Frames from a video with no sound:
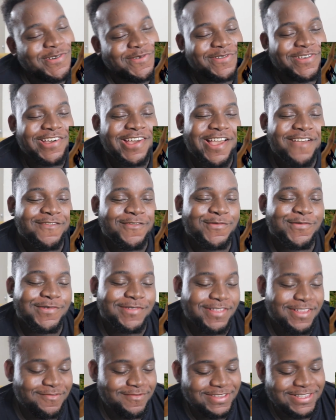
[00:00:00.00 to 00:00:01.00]
You can have a.
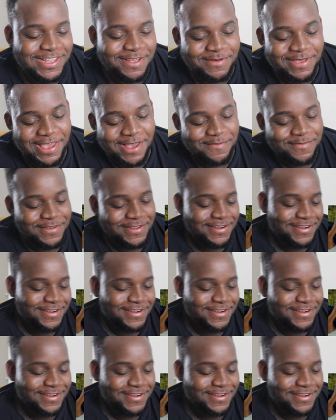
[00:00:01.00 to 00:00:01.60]
Let me stop capping.